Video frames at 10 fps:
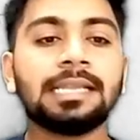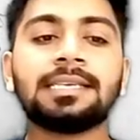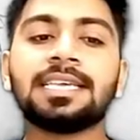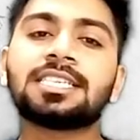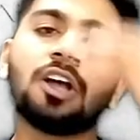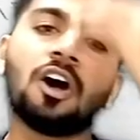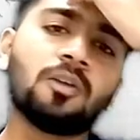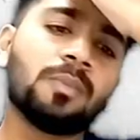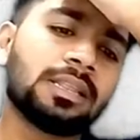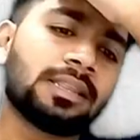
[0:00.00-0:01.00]
This is
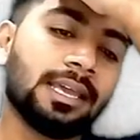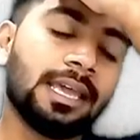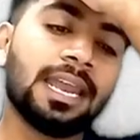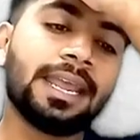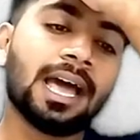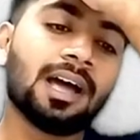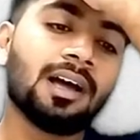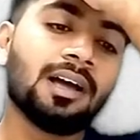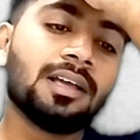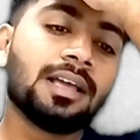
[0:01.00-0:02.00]
normal thing. Area
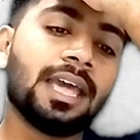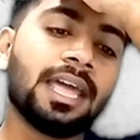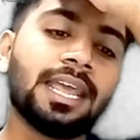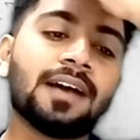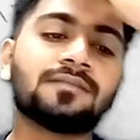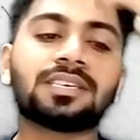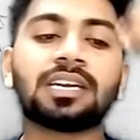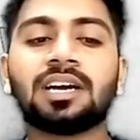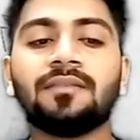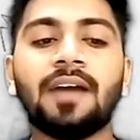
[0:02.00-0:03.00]
of
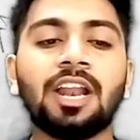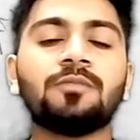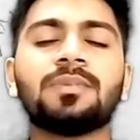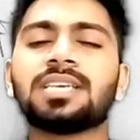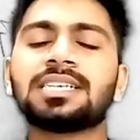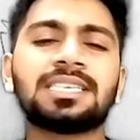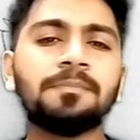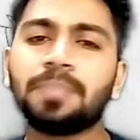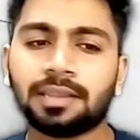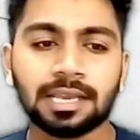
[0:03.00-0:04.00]
circle, value. These are
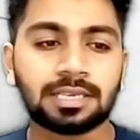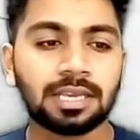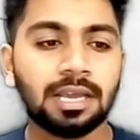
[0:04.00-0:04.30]
simple things.